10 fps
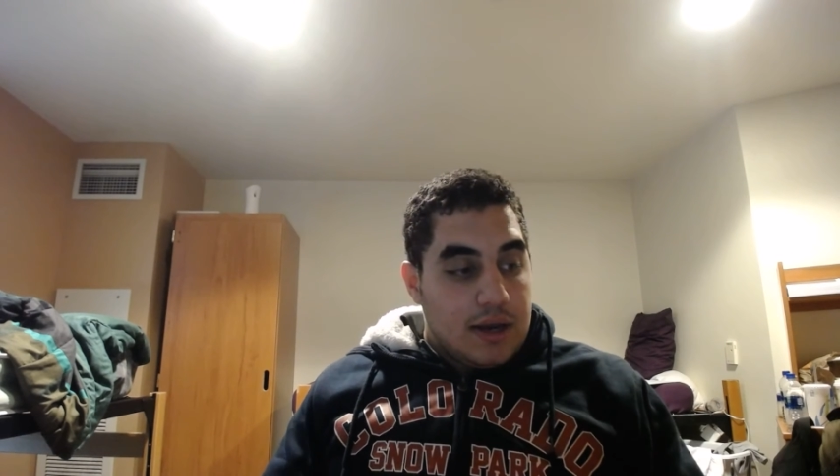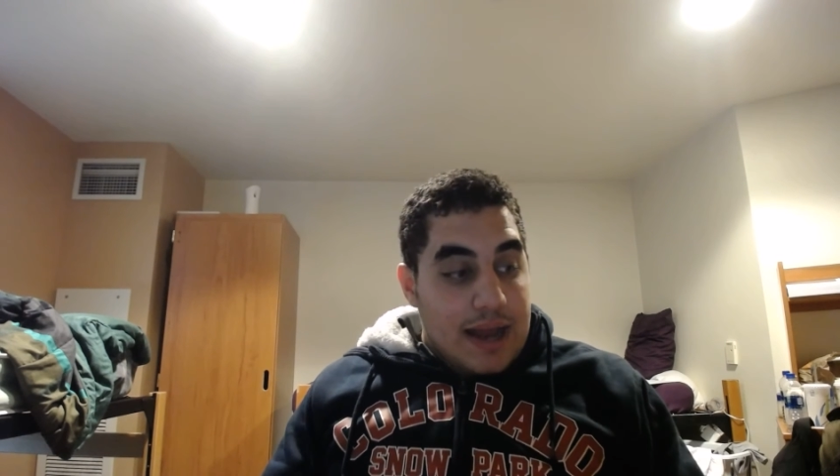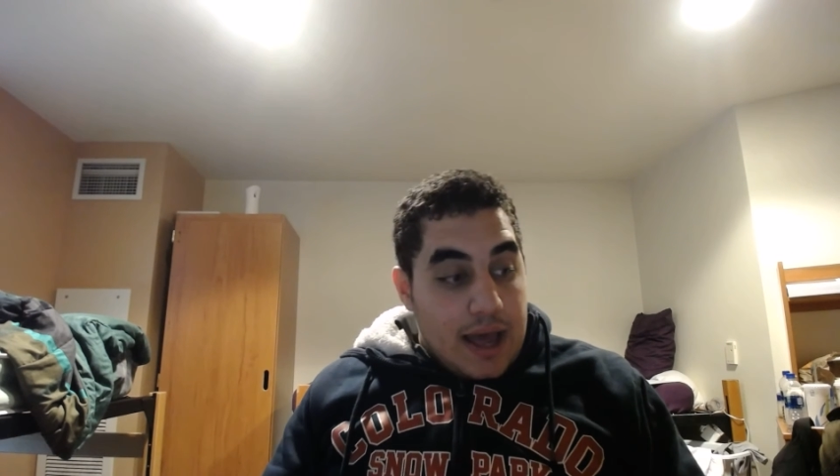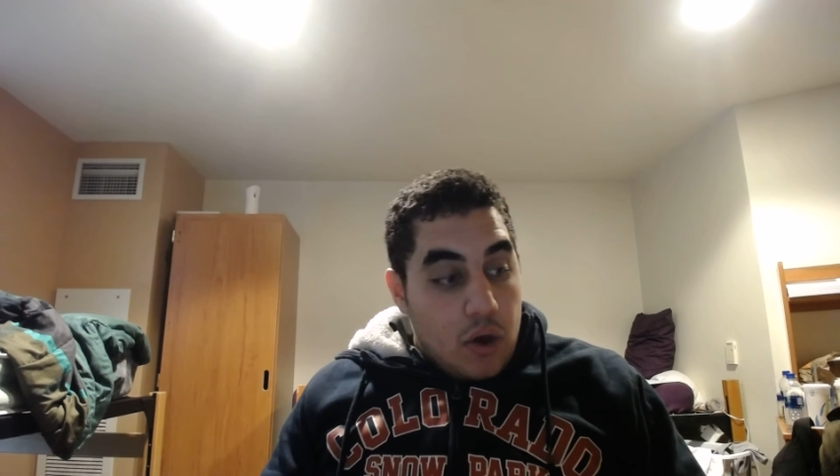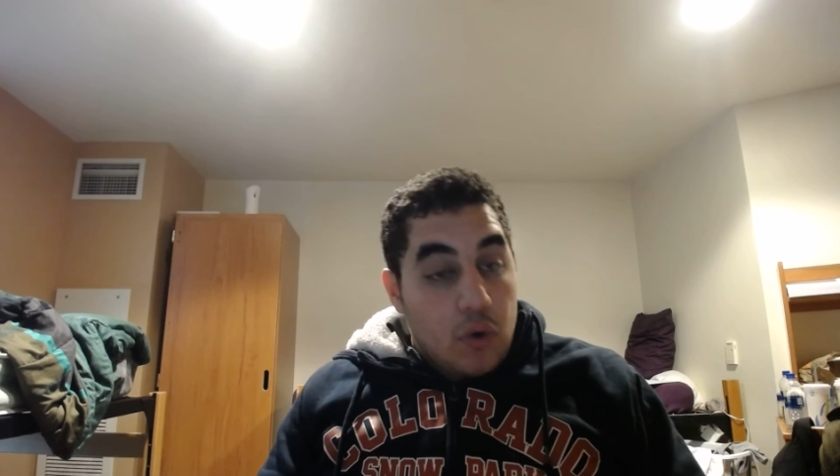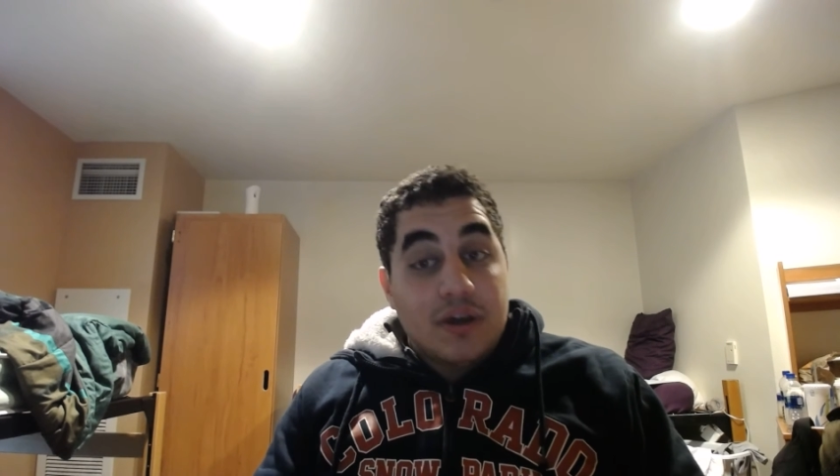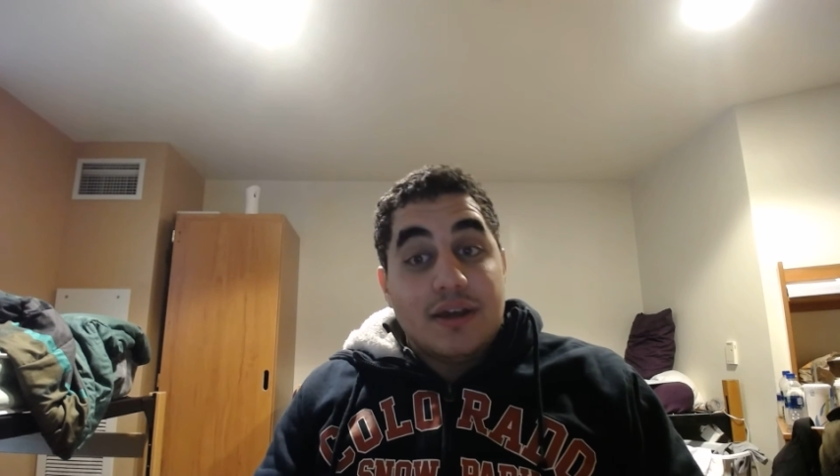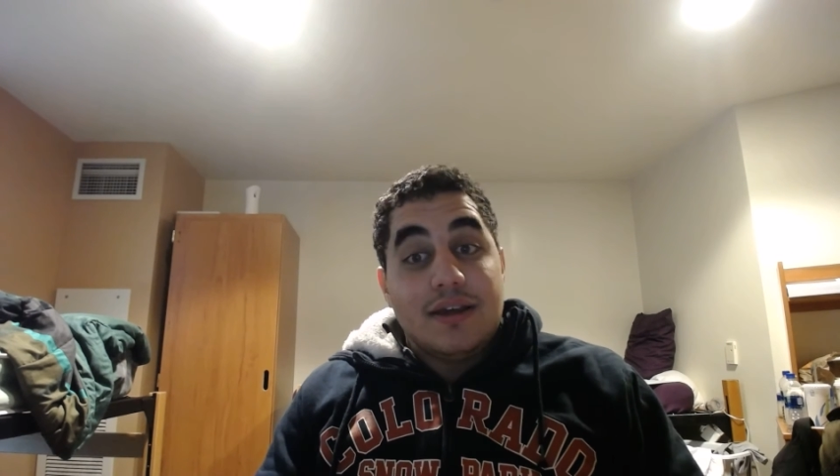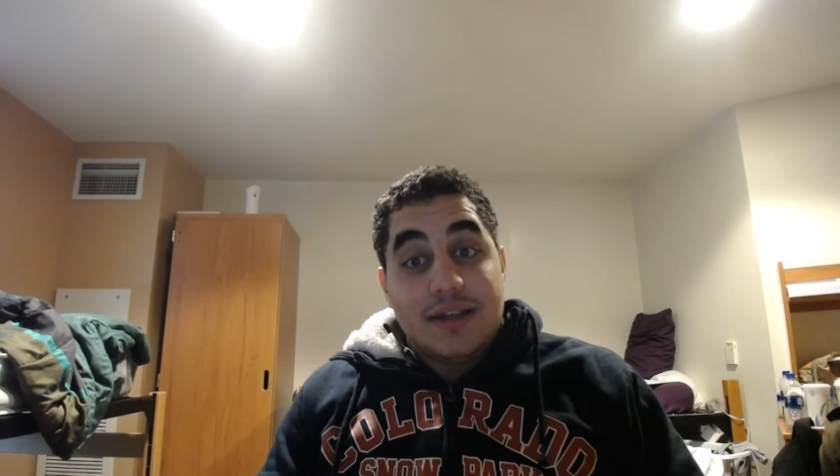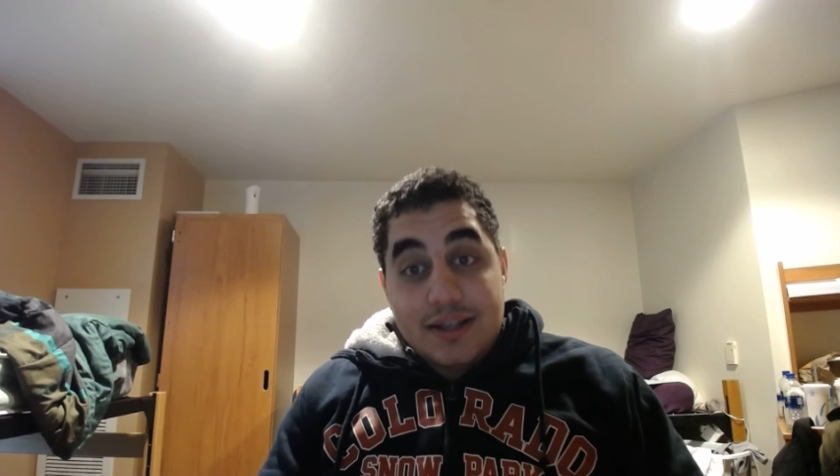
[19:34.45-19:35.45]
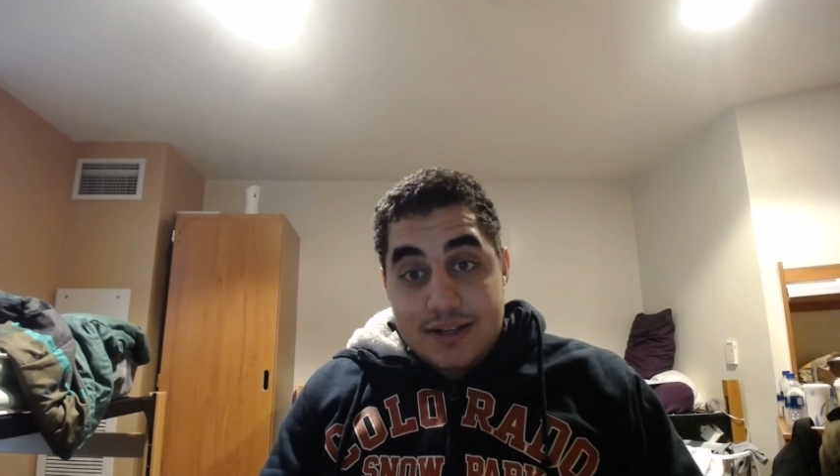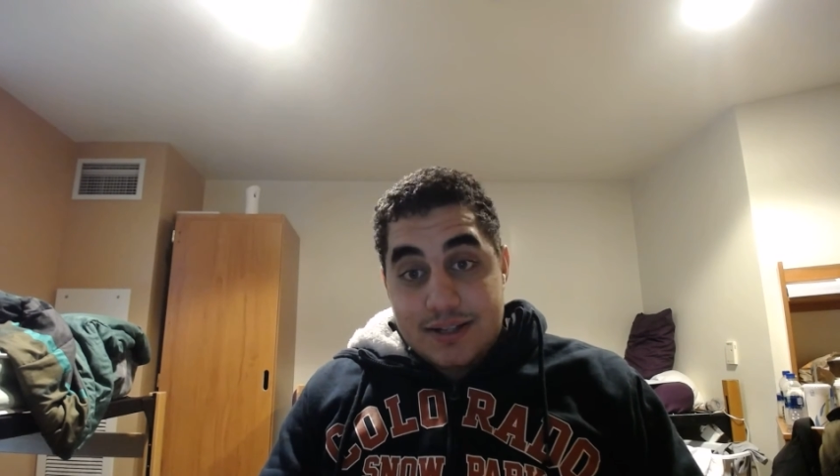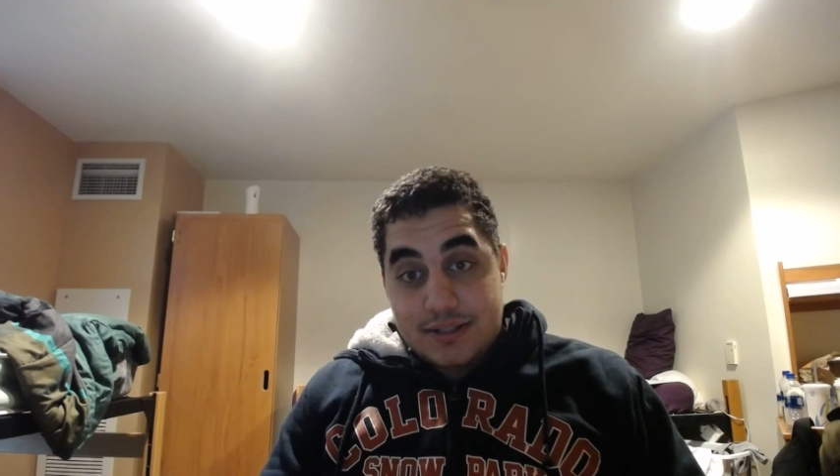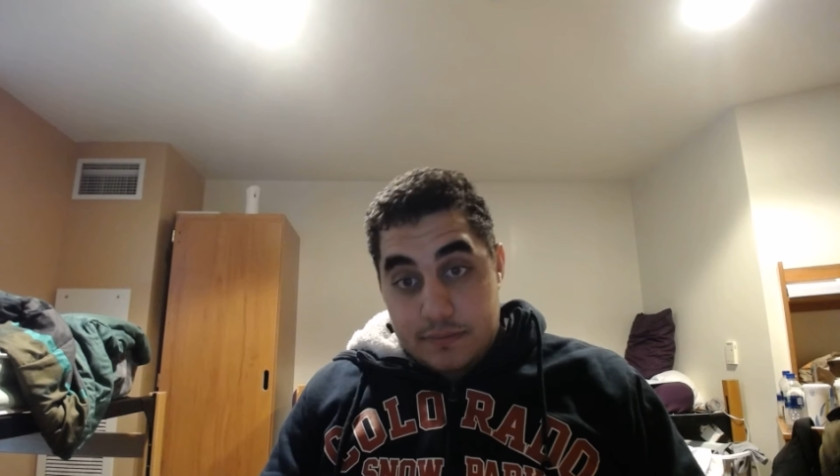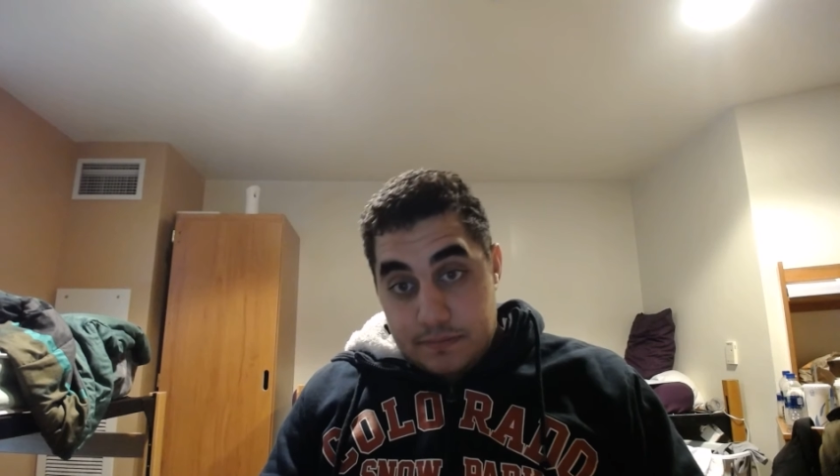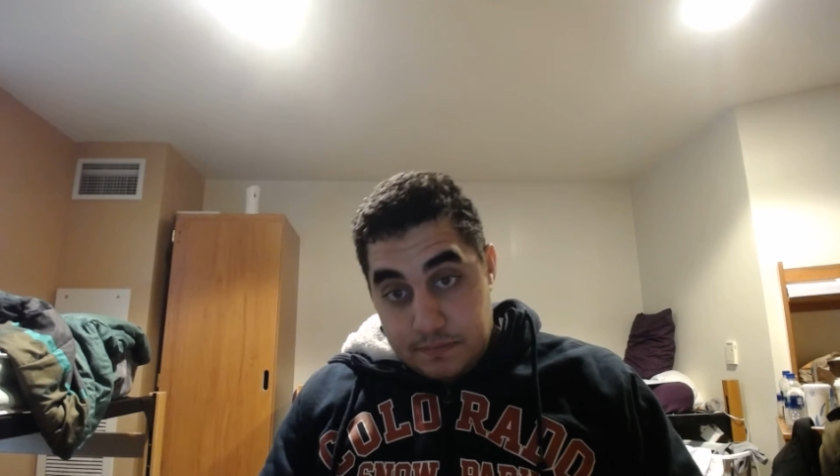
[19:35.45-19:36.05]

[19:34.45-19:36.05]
Now, hedonism.